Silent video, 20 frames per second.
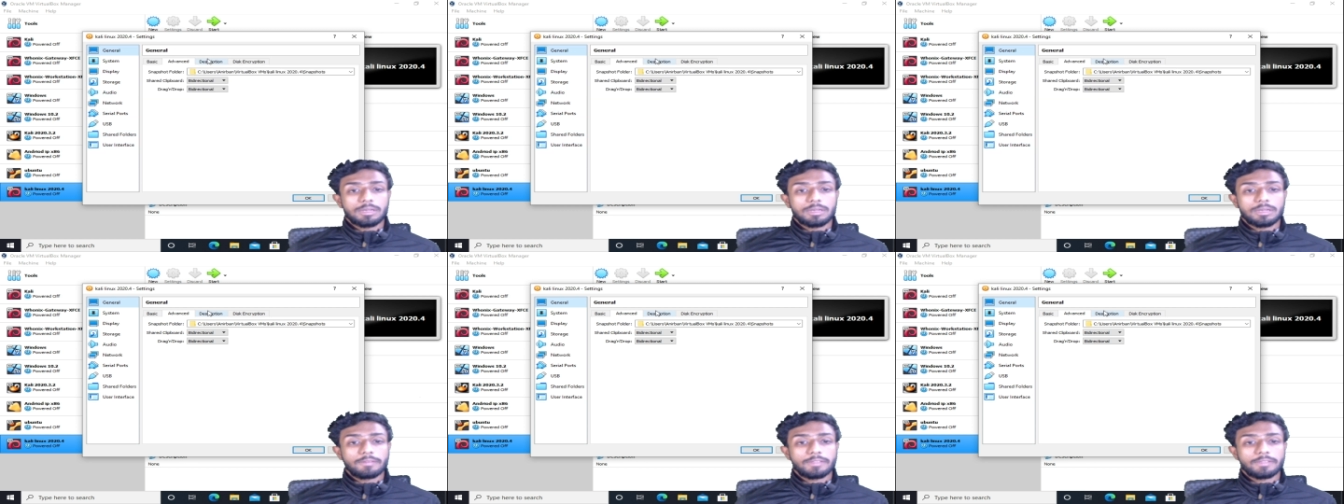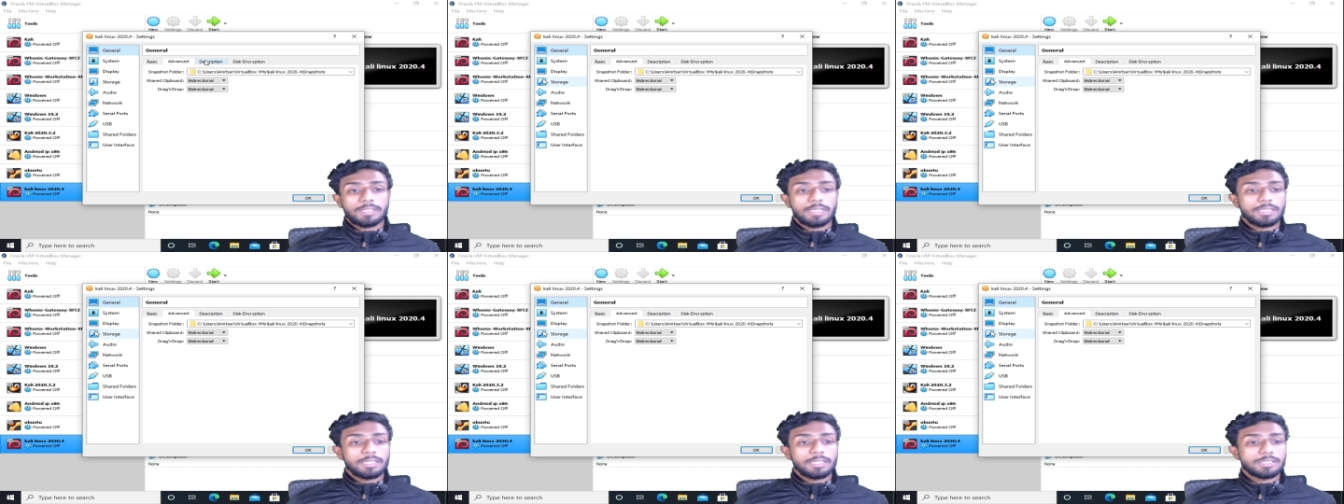
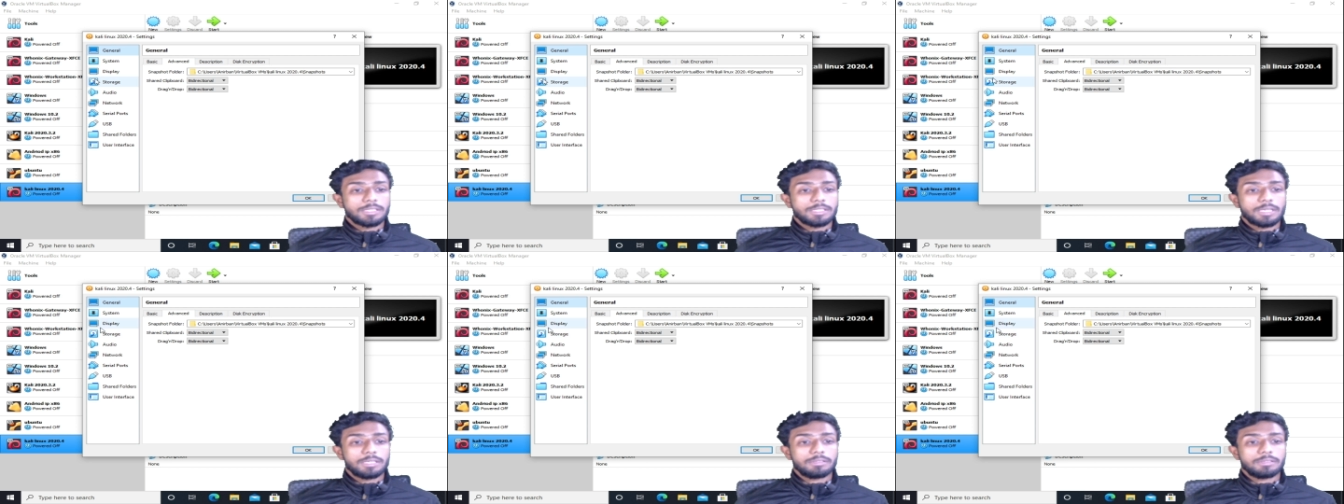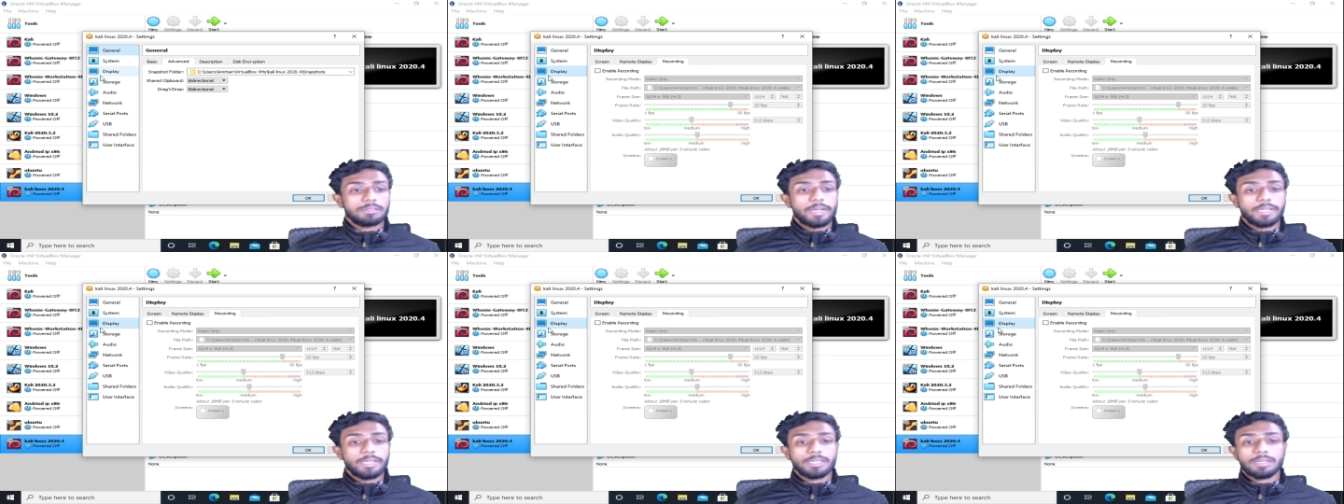everything is done
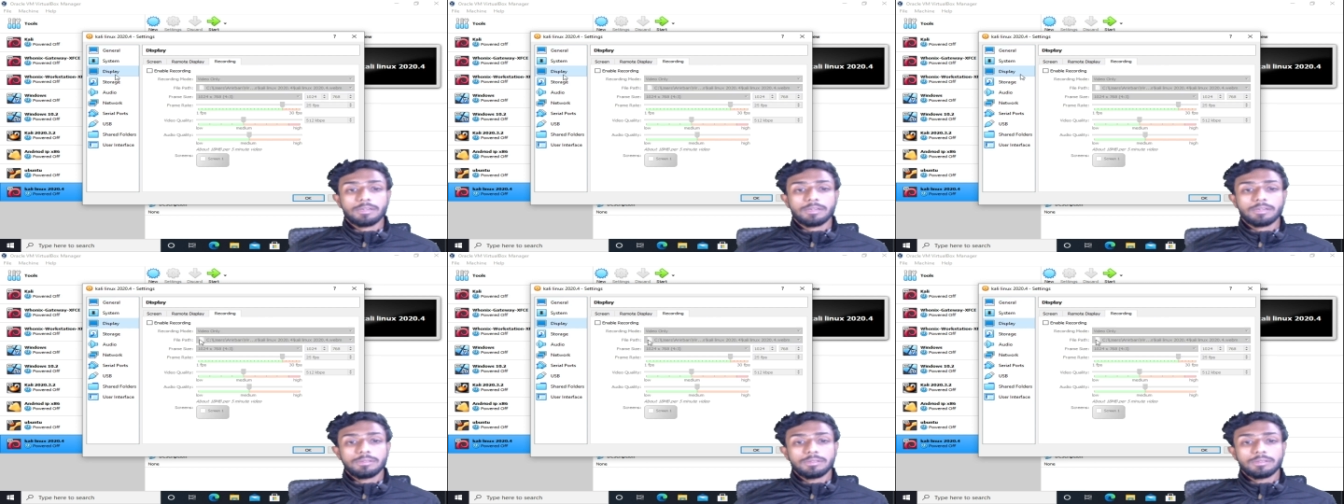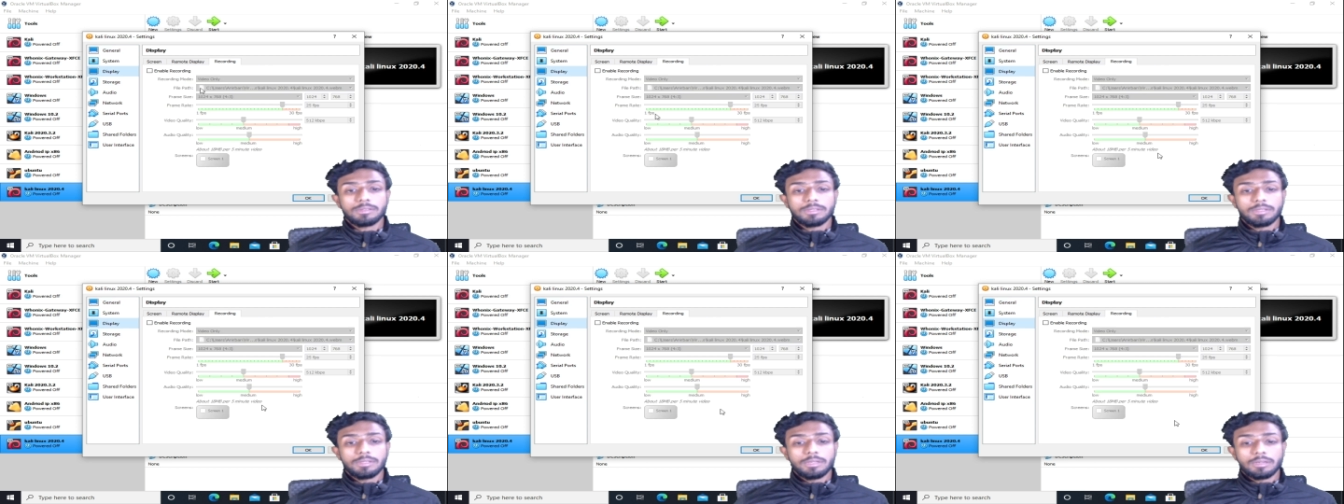right now
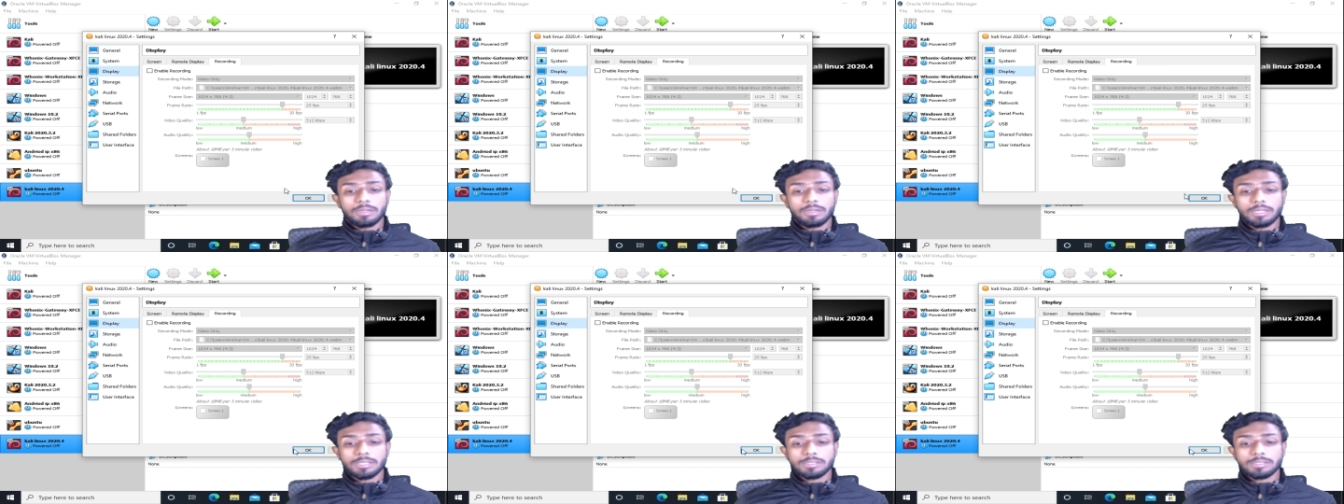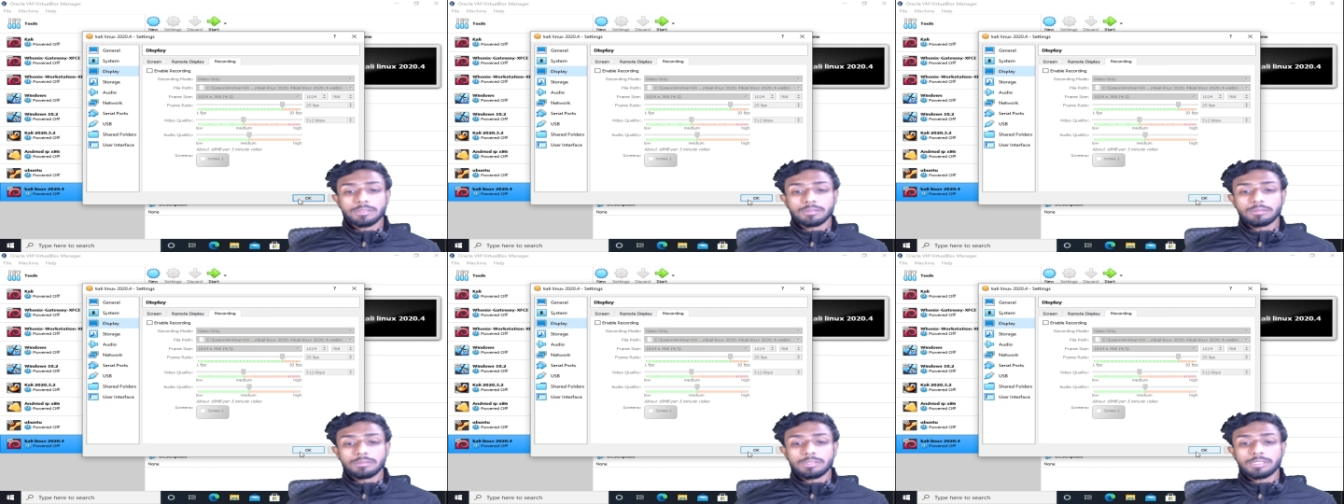okay
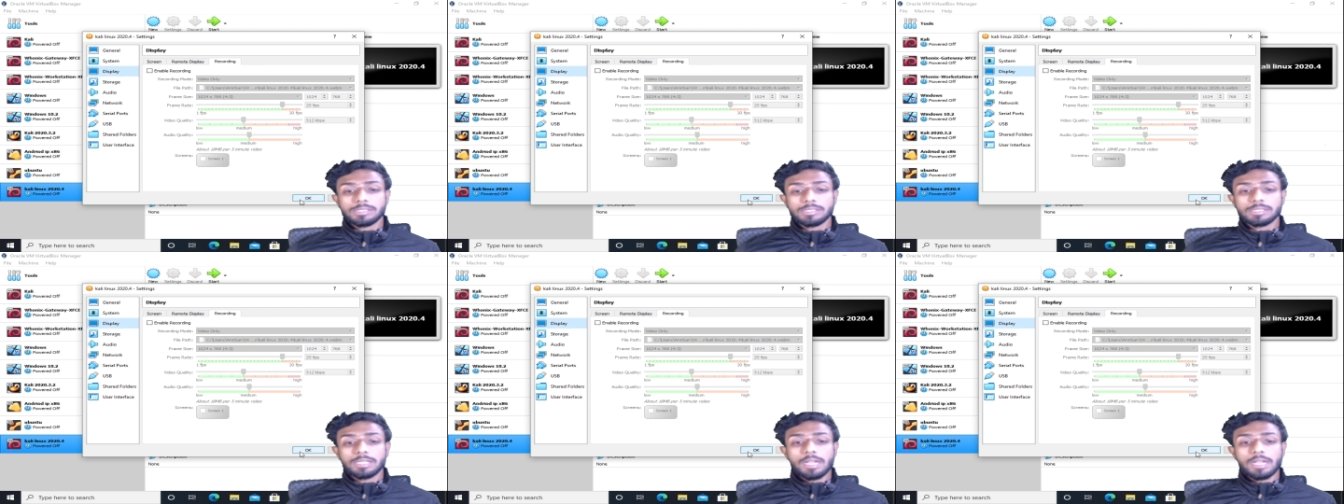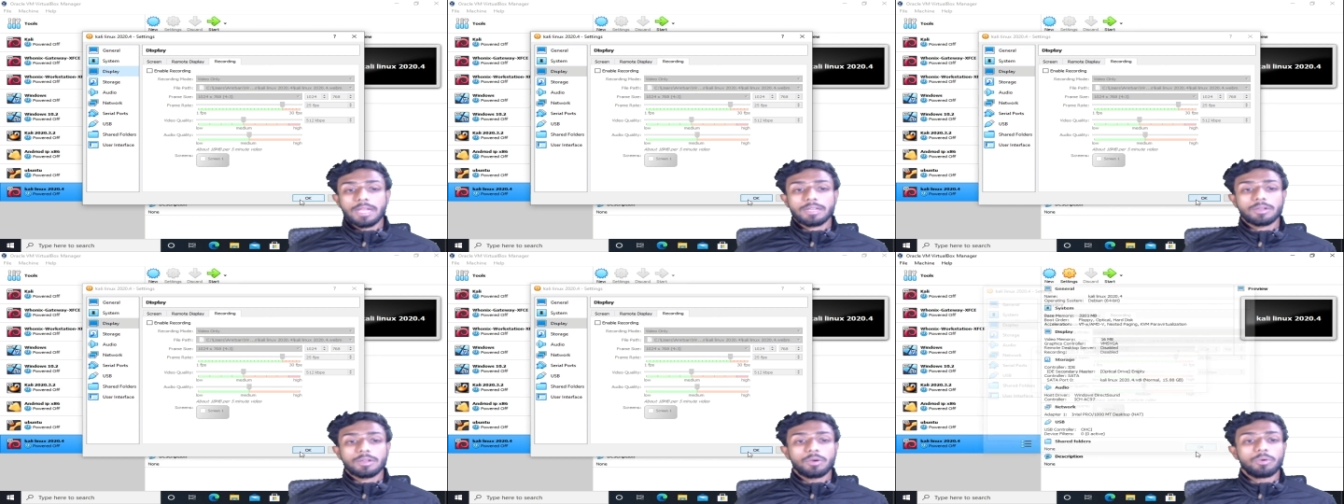so we'll
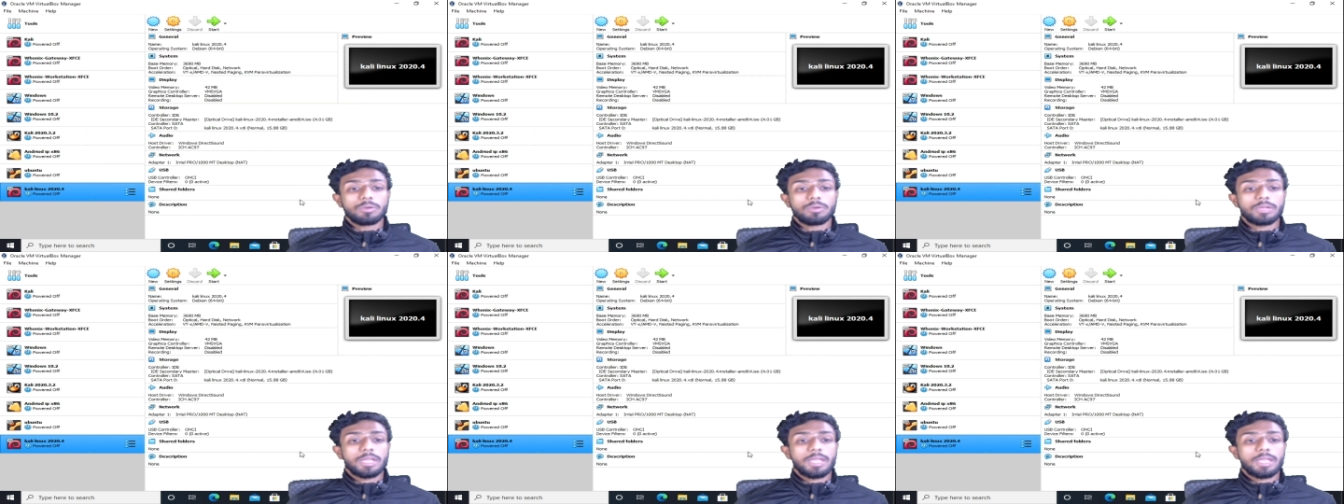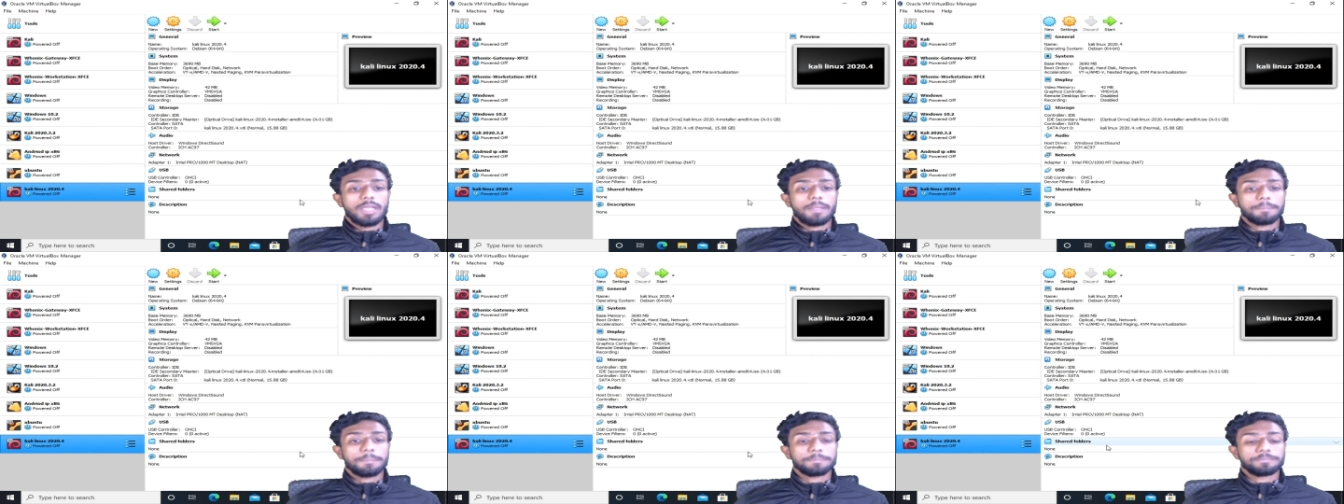select
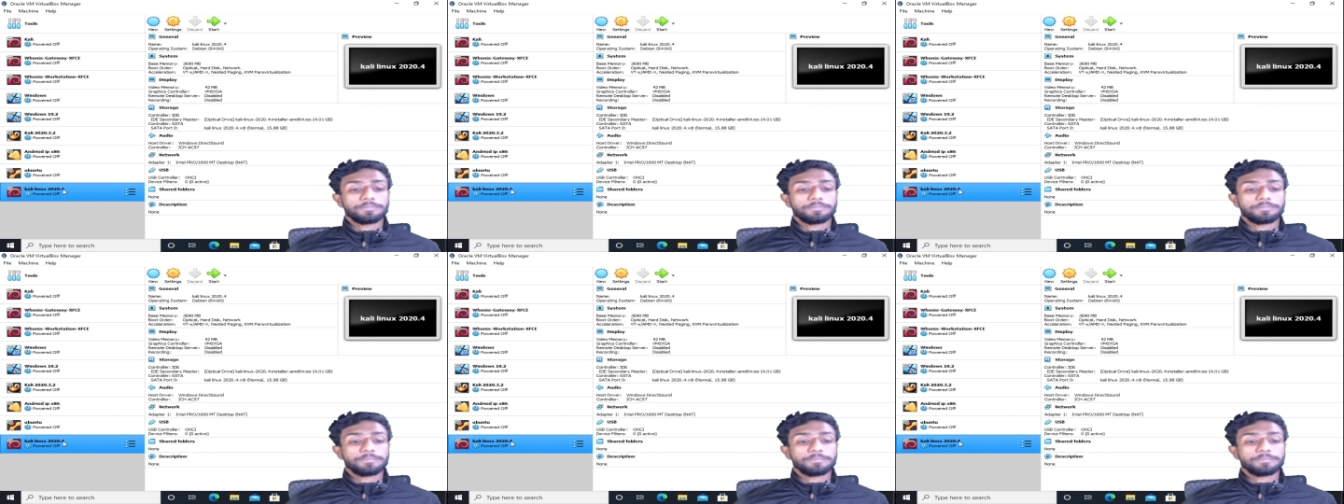okay